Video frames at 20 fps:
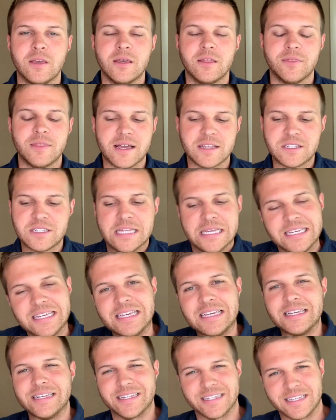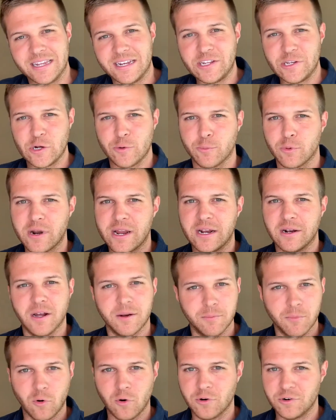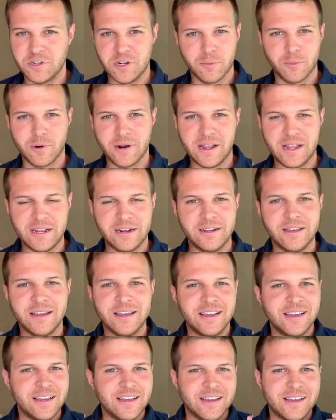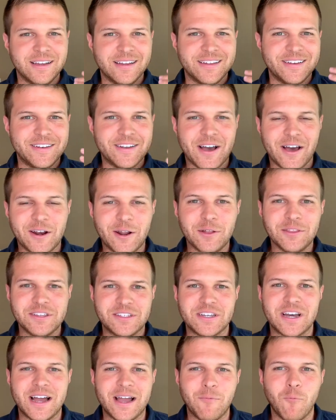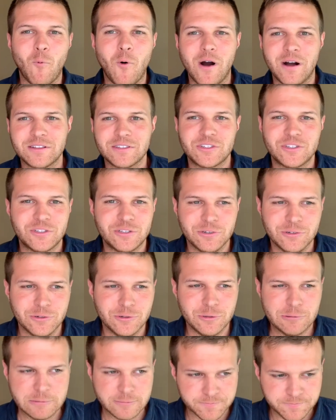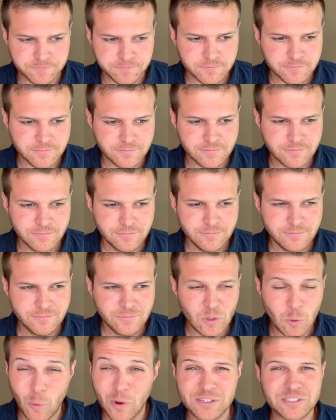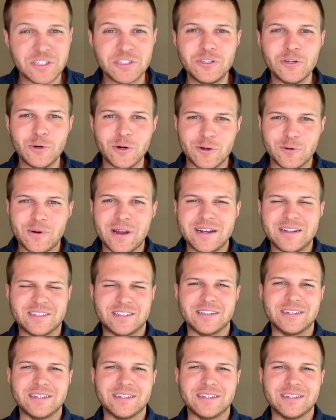That's the key, is getting your brain on board. Your brain not all the time wants to wants to do it, right? It's